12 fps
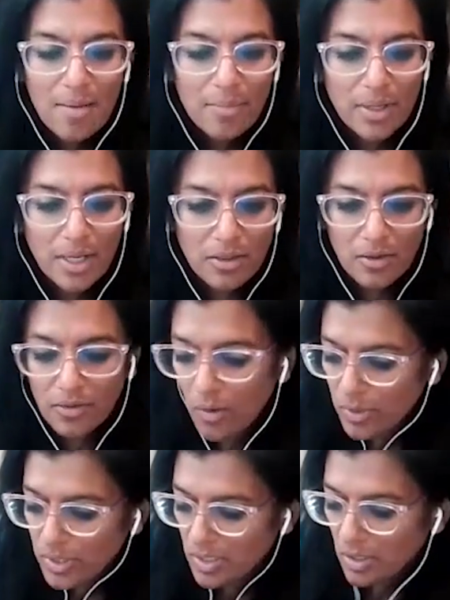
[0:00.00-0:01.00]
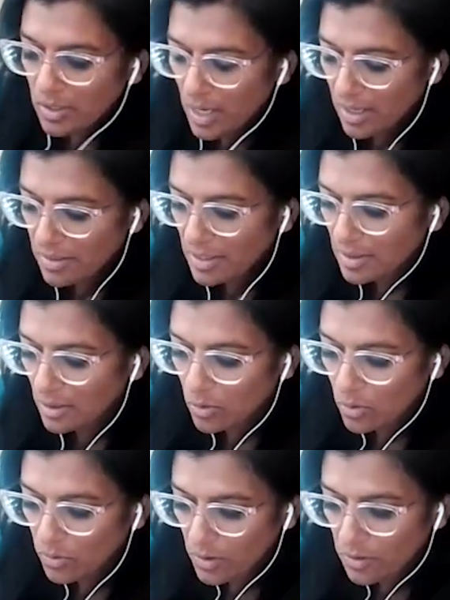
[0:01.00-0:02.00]
But I thought I think
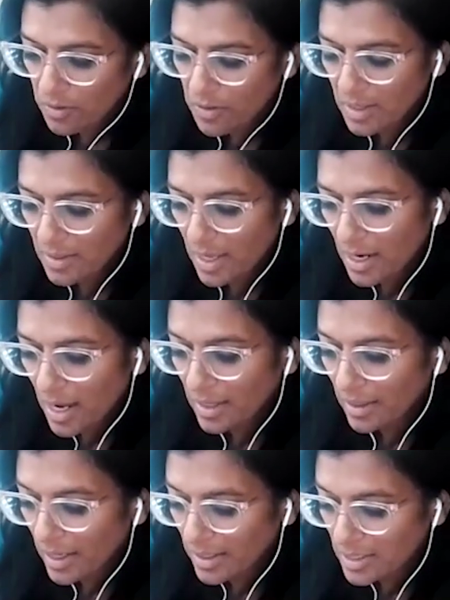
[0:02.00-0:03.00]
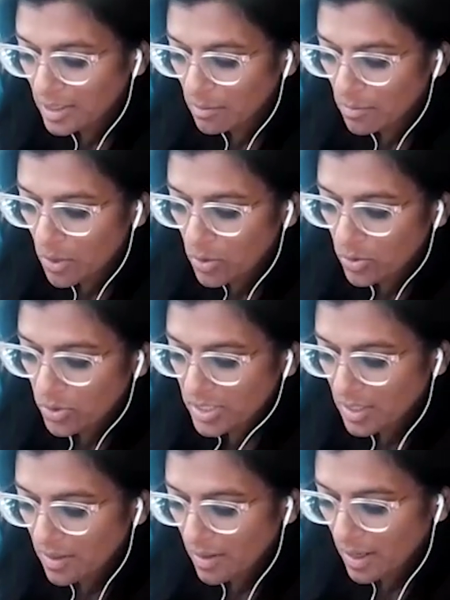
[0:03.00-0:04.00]
the thing that I liked the
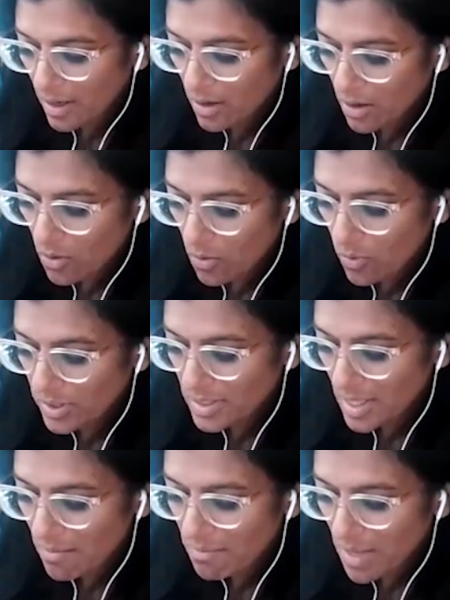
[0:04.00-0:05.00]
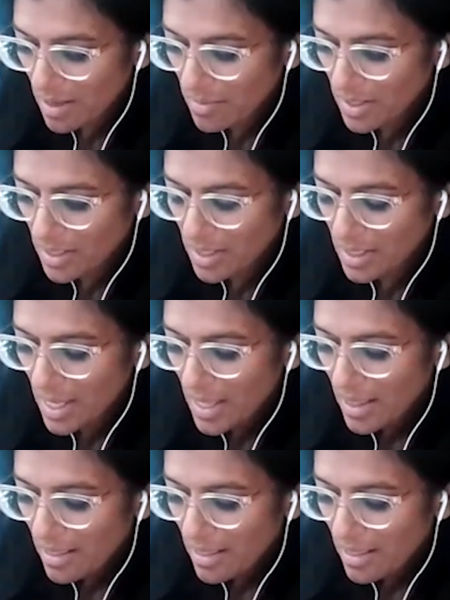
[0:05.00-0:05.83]
most there was that maybe